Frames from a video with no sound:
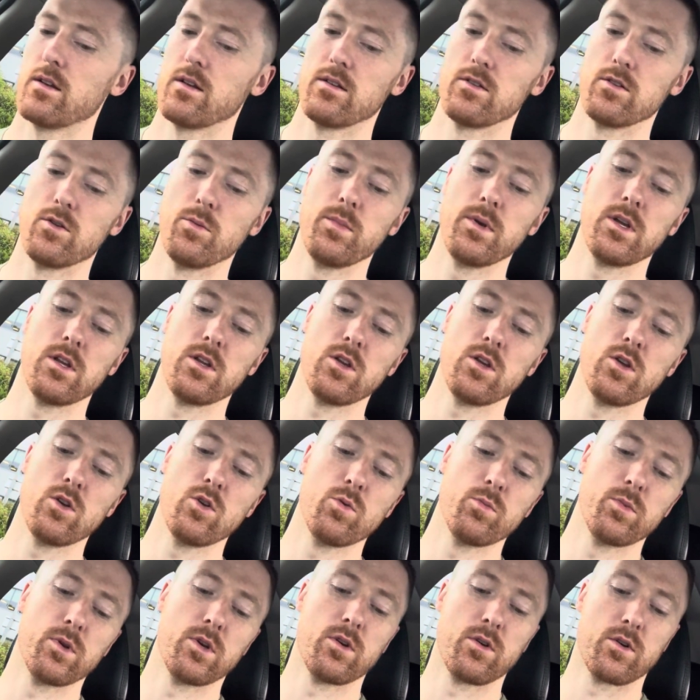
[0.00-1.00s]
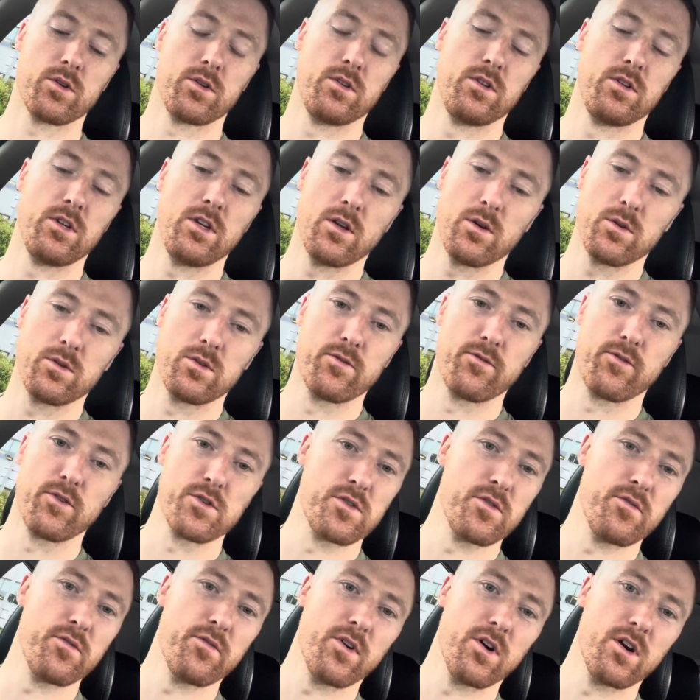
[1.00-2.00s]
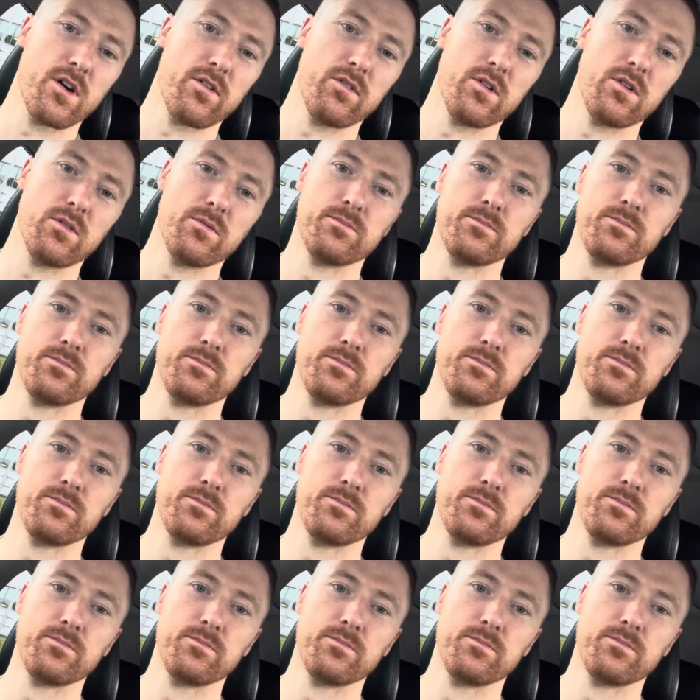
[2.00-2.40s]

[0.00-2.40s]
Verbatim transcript: to being human or you know for survival.